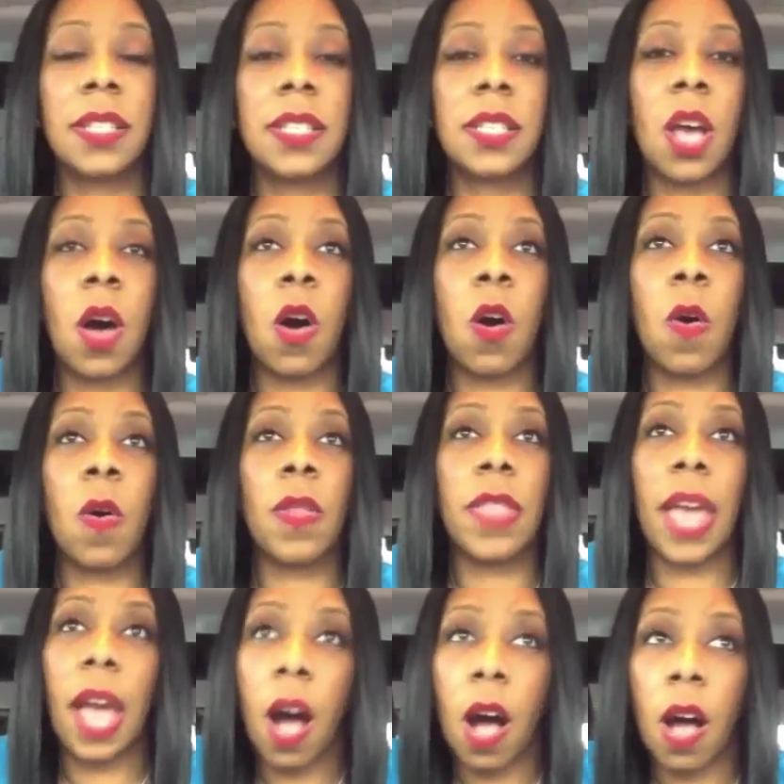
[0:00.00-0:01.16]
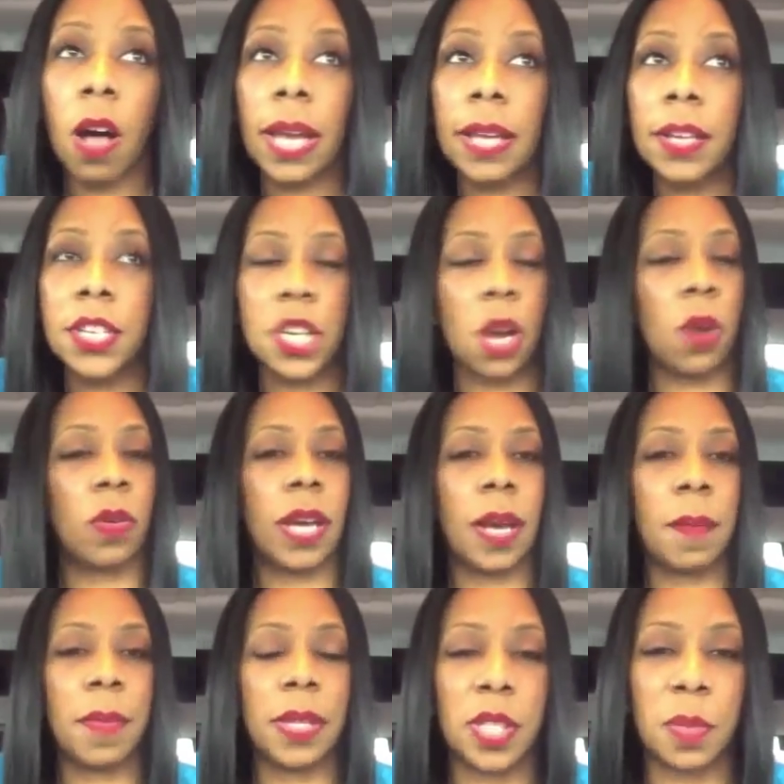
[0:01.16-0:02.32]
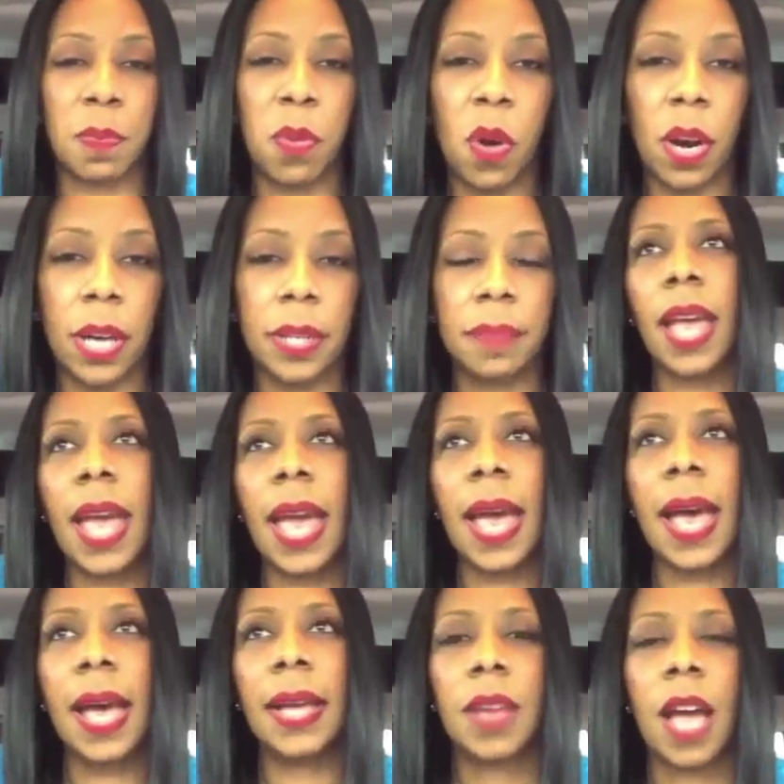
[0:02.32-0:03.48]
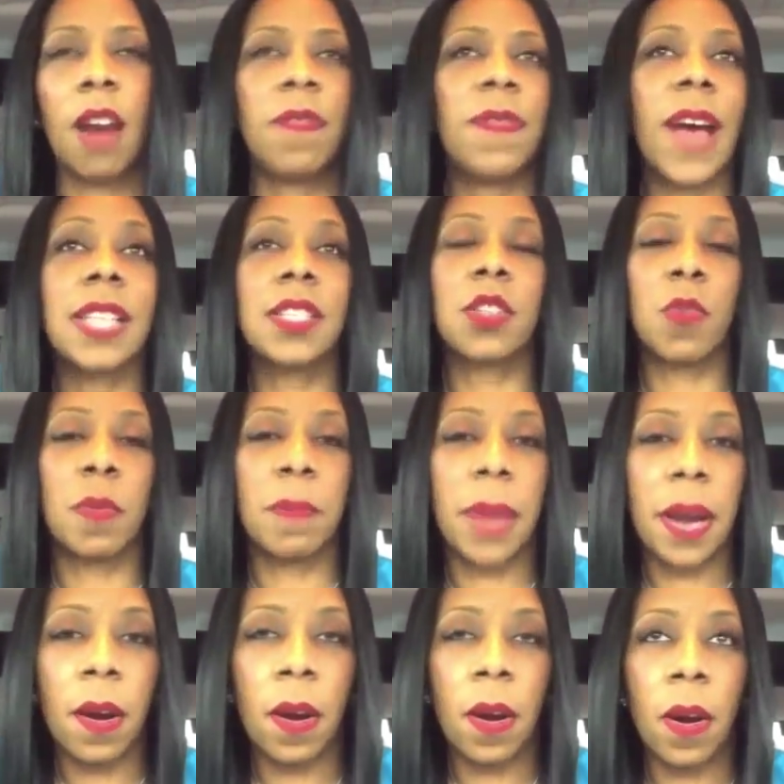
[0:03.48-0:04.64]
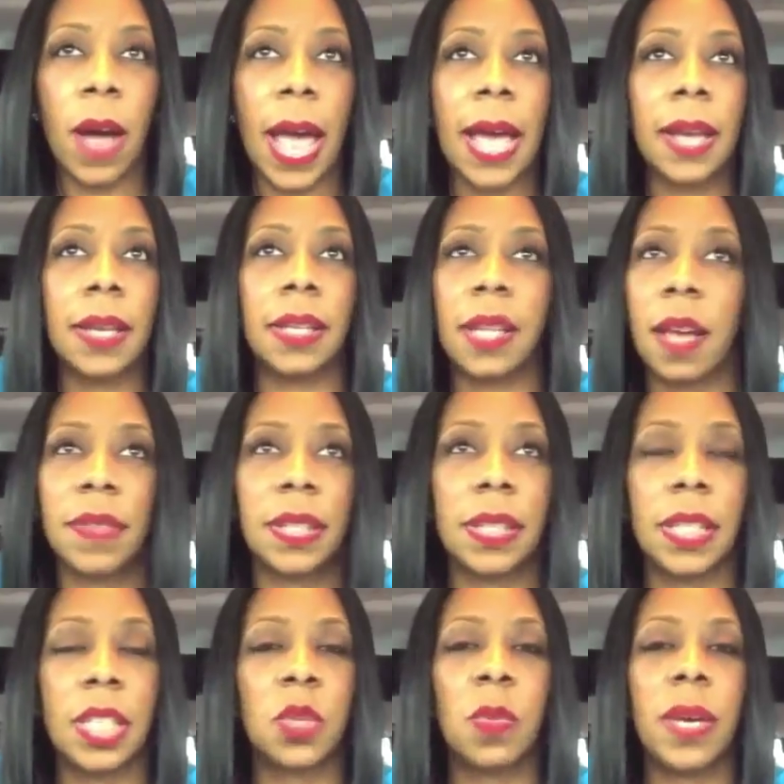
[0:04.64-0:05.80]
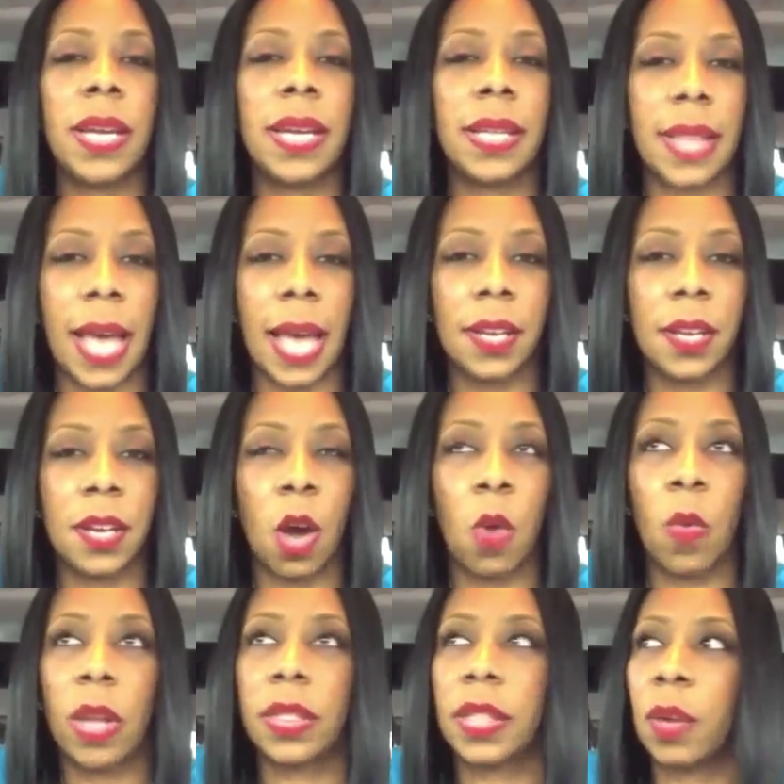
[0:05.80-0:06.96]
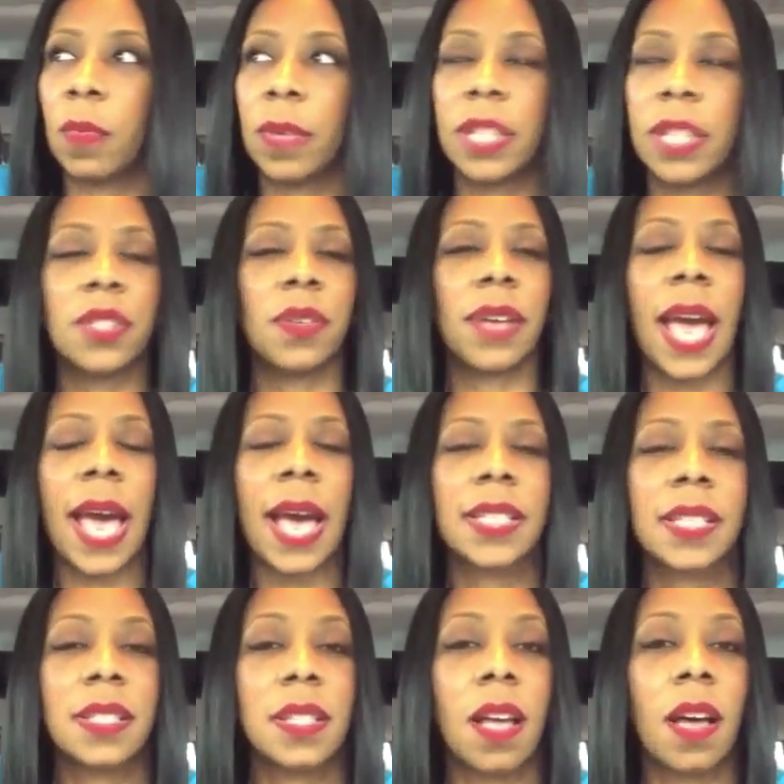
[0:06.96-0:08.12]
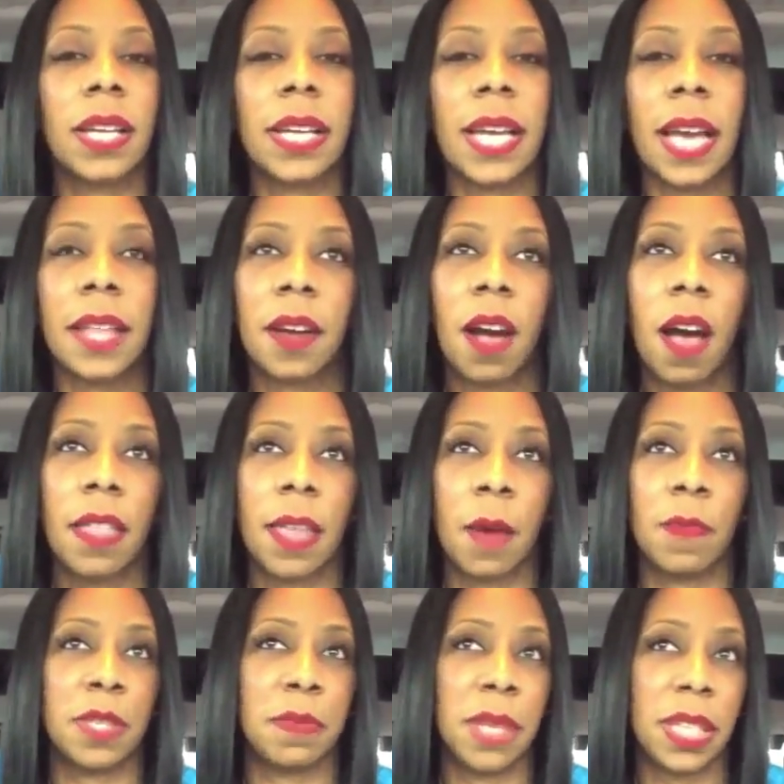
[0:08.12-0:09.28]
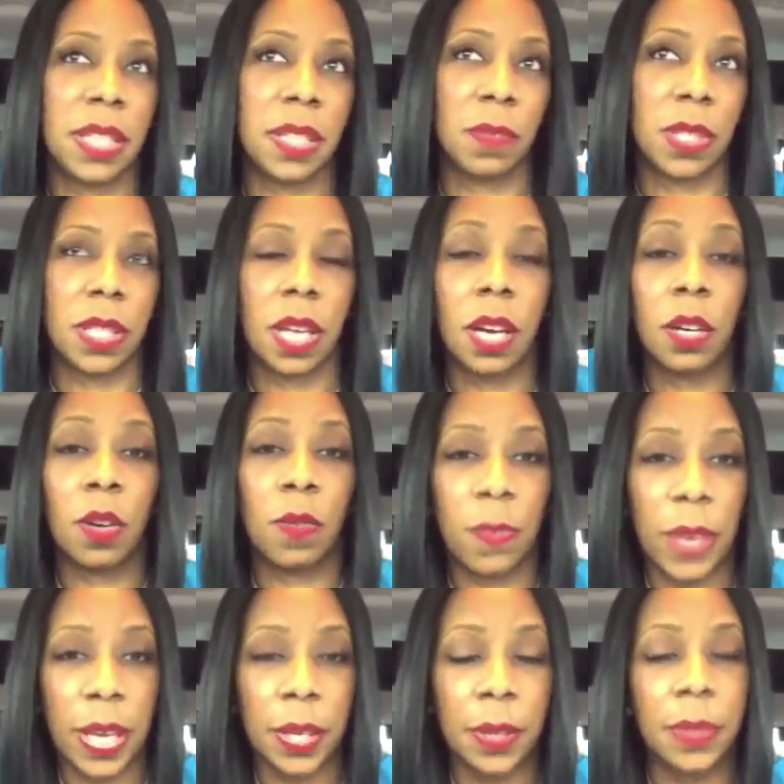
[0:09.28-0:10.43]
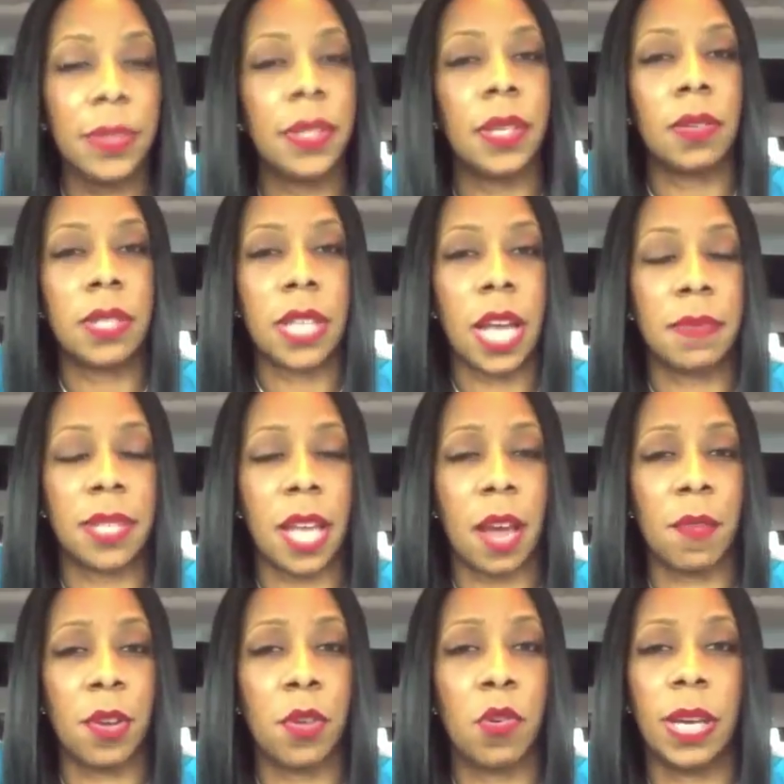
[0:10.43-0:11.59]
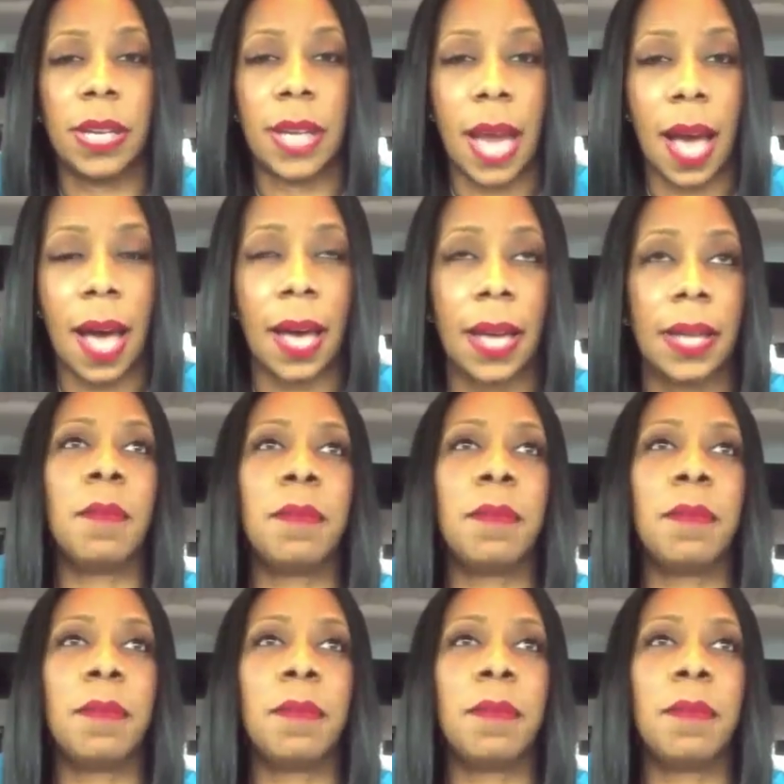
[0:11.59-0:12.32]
So they all showed up in support, and Alfonso Ribeiro had lovingly tweeted that, you know what, the original cast is all together. All that was missing was Uncle Phil, you know, James Avery, who had died.